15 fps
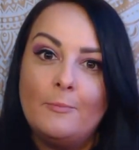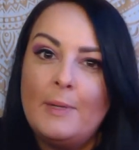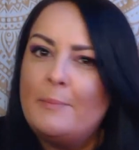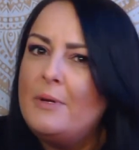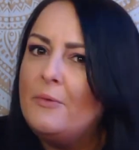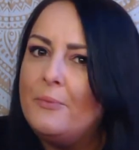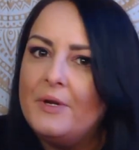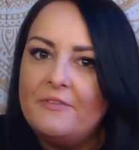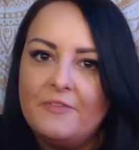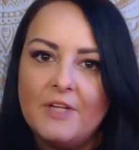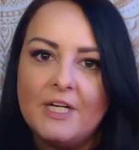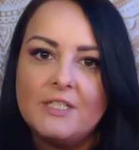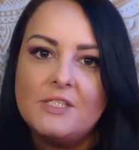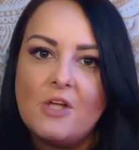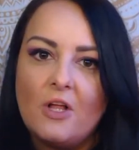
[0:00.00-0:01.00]
maybe
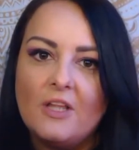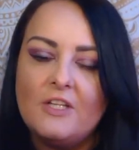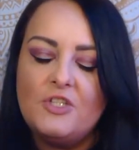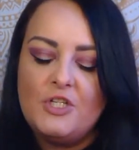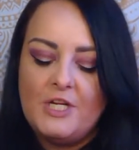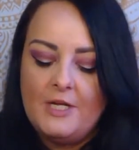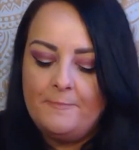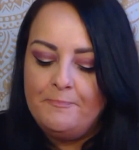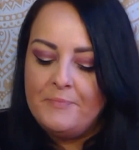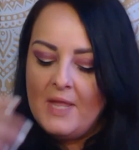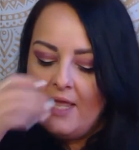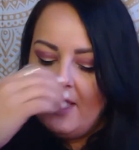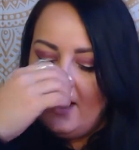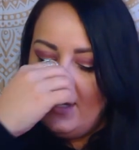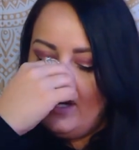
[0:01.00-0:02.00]
reflexology.
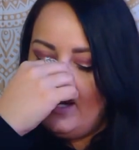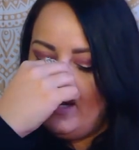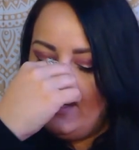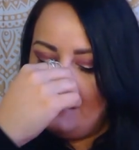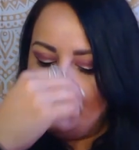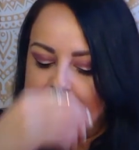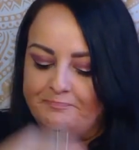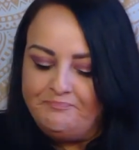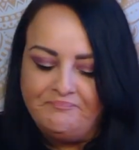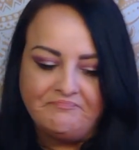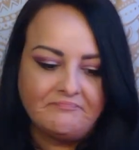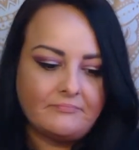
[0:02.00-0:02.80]
Um,